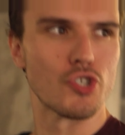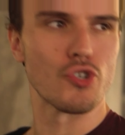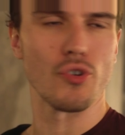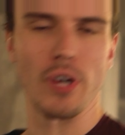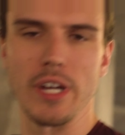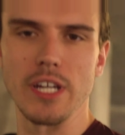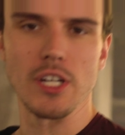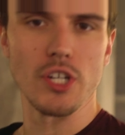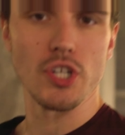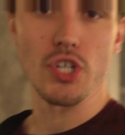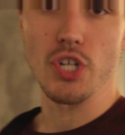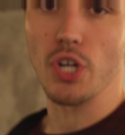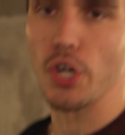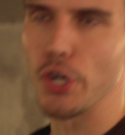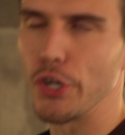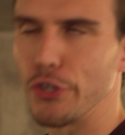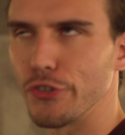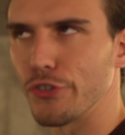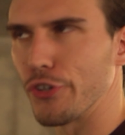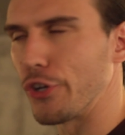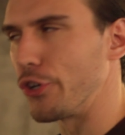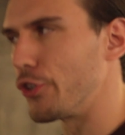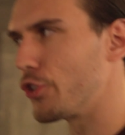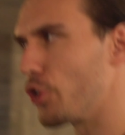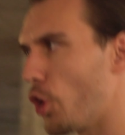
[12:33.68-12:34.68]
Trader
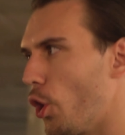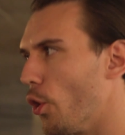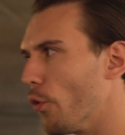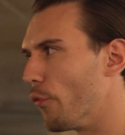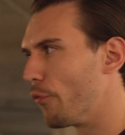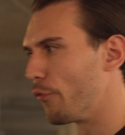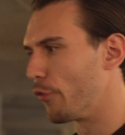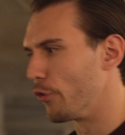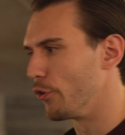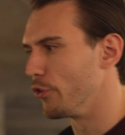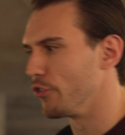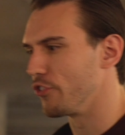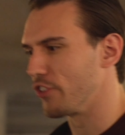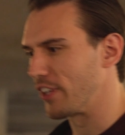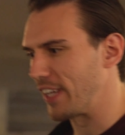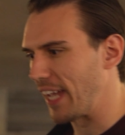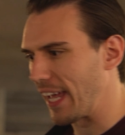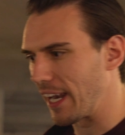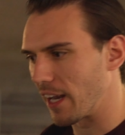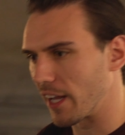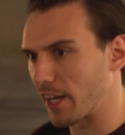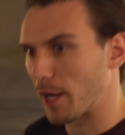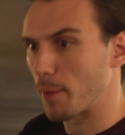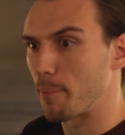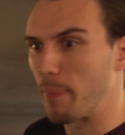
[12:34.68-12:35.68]
Joe's, go to Whole Foods, and
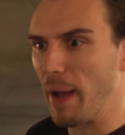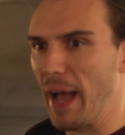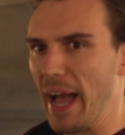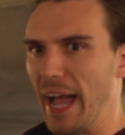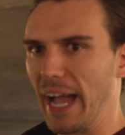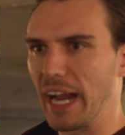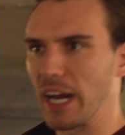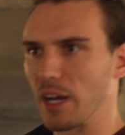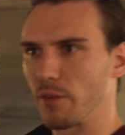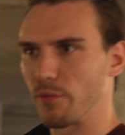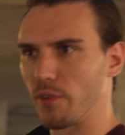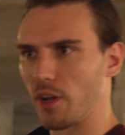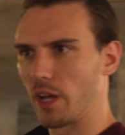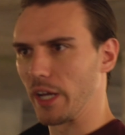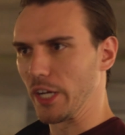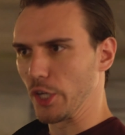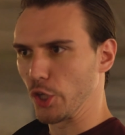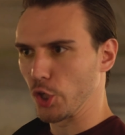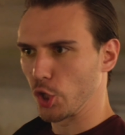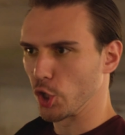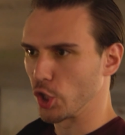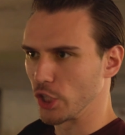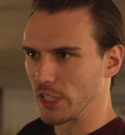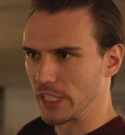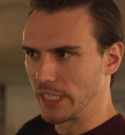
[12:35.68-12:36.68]
get like a bag of
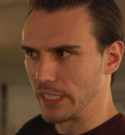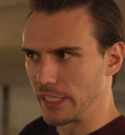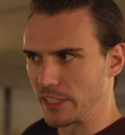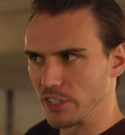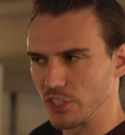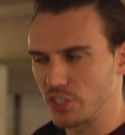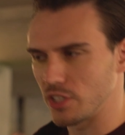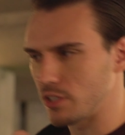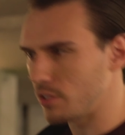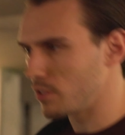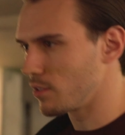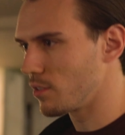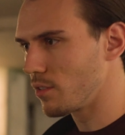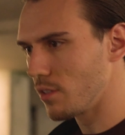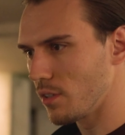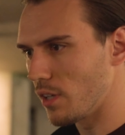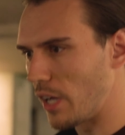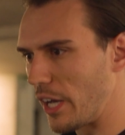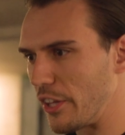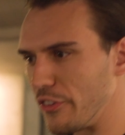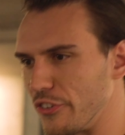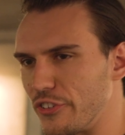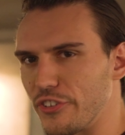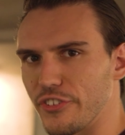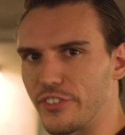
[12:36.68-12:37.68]
like cookies,
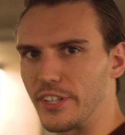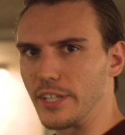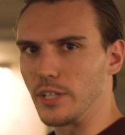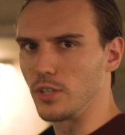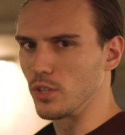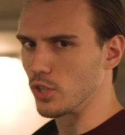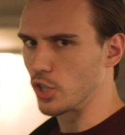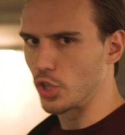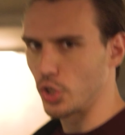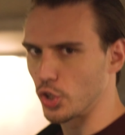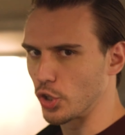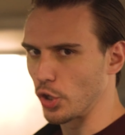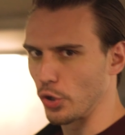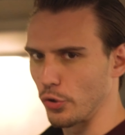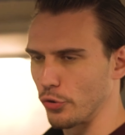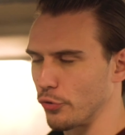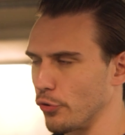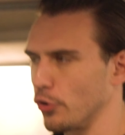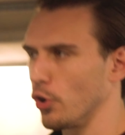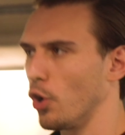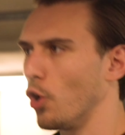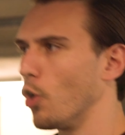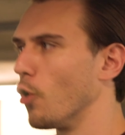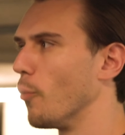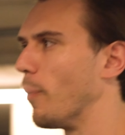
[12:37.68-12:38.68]
and still could go
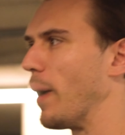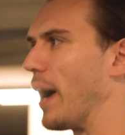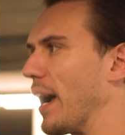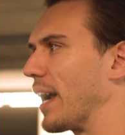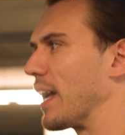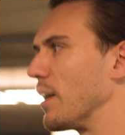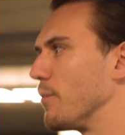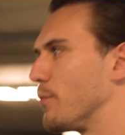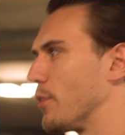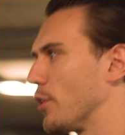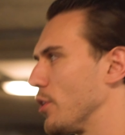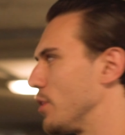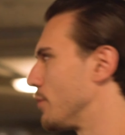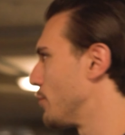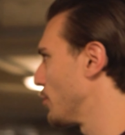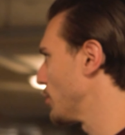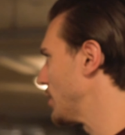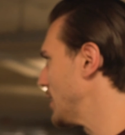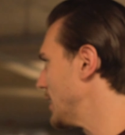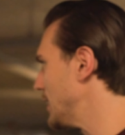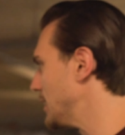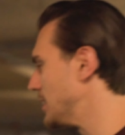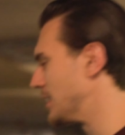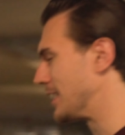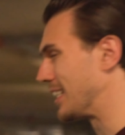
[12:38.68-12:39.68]
through a whole packet very, very
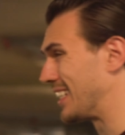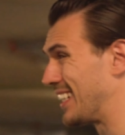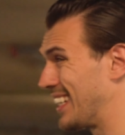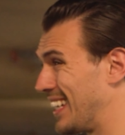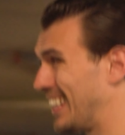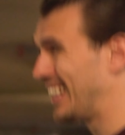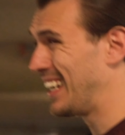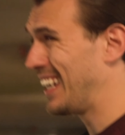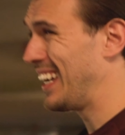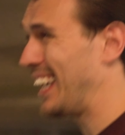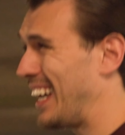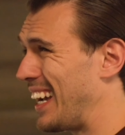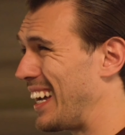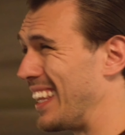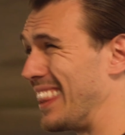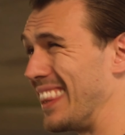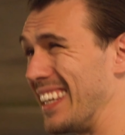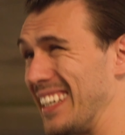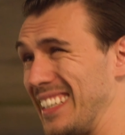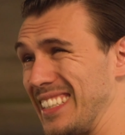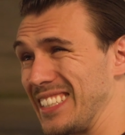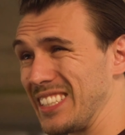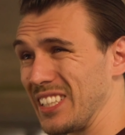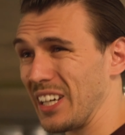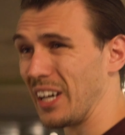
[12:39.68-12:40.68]
easily. And
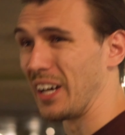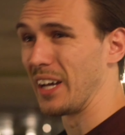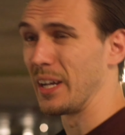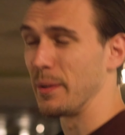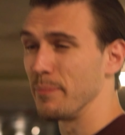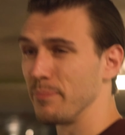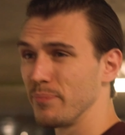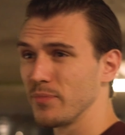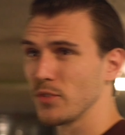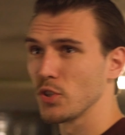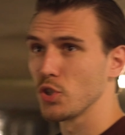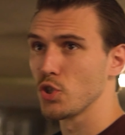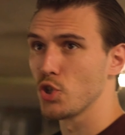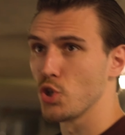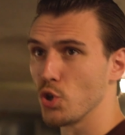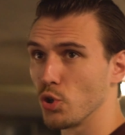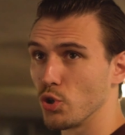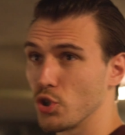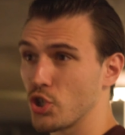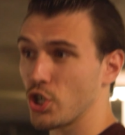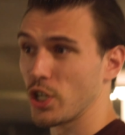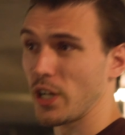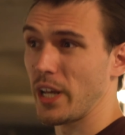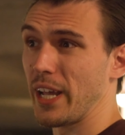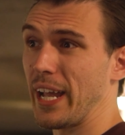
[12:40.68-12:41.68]
this time,
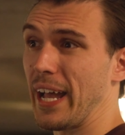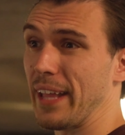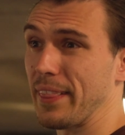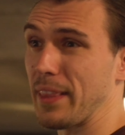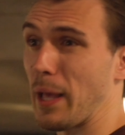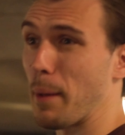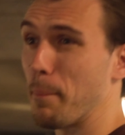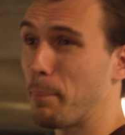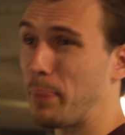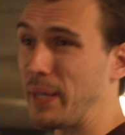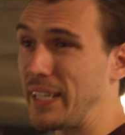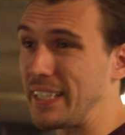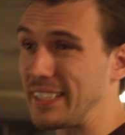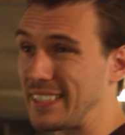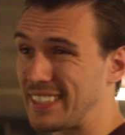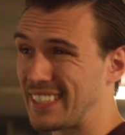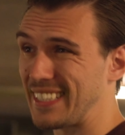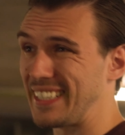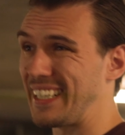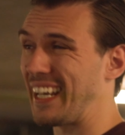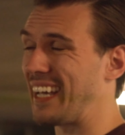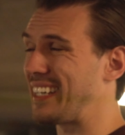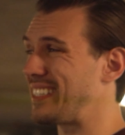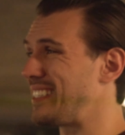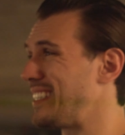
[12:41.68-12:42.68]
George and I had that
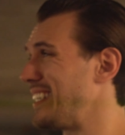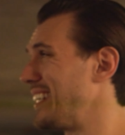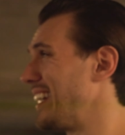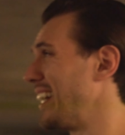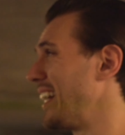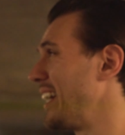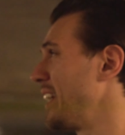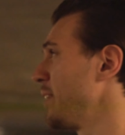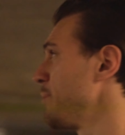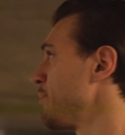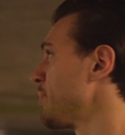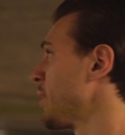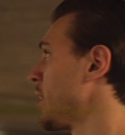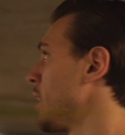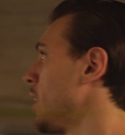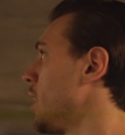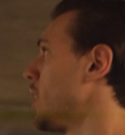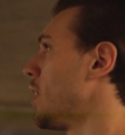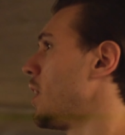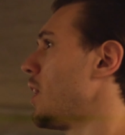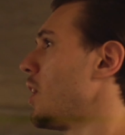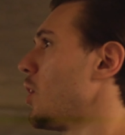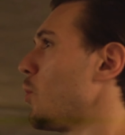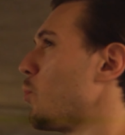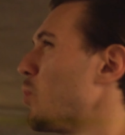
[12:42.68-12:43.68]
pizza yesterday,
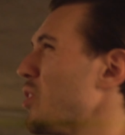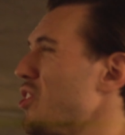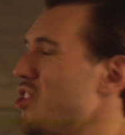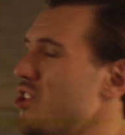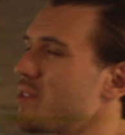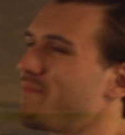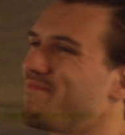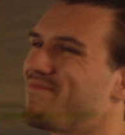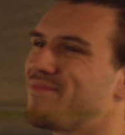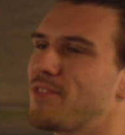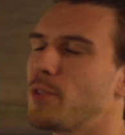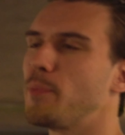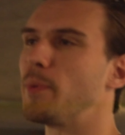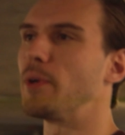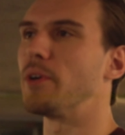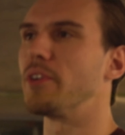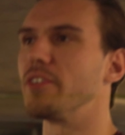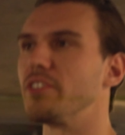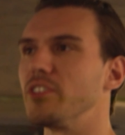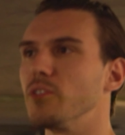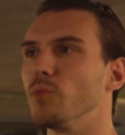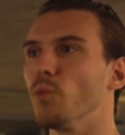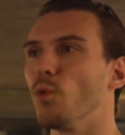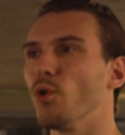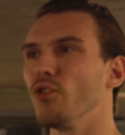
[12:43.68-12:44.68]
which, to be
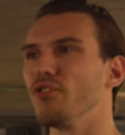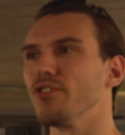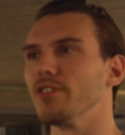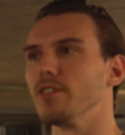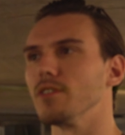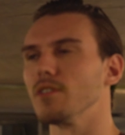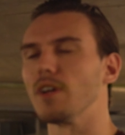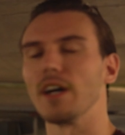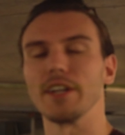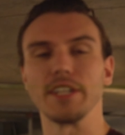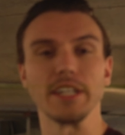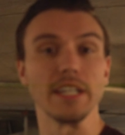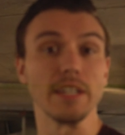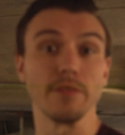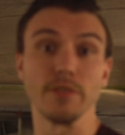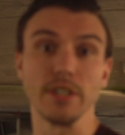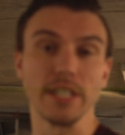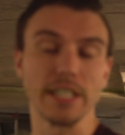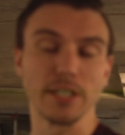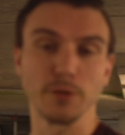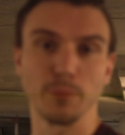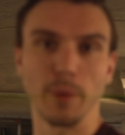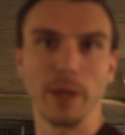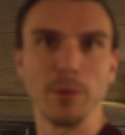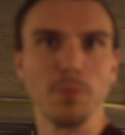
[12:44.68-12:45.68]
honest, it wasn't. I didn't even
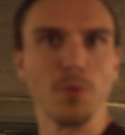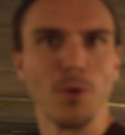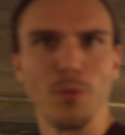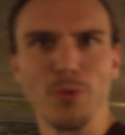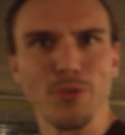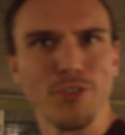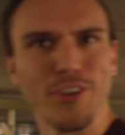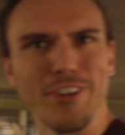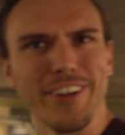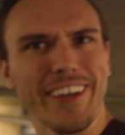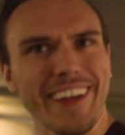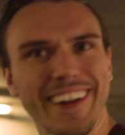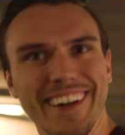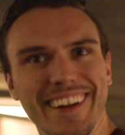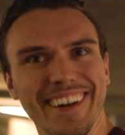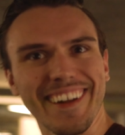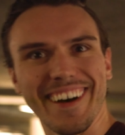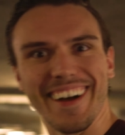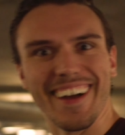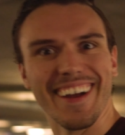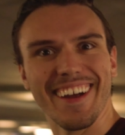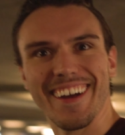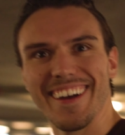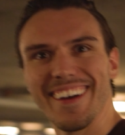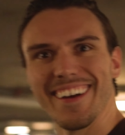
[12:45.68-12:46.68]
explain what was on it, did
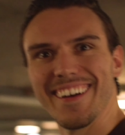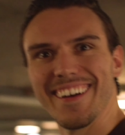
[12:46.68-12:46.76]
I?